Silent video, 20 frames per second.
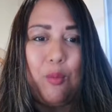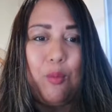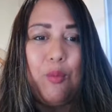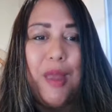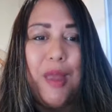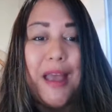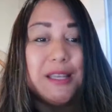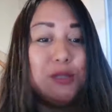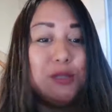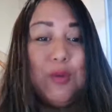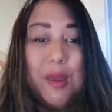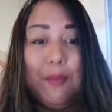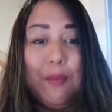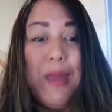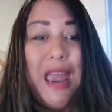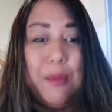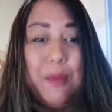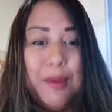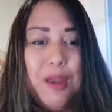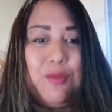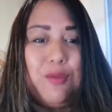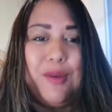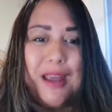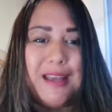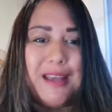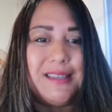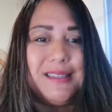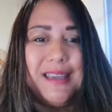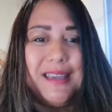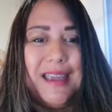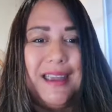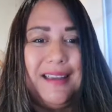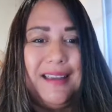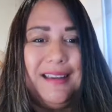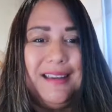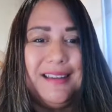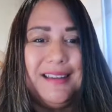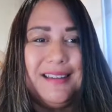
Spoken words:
Yes, we may be racing,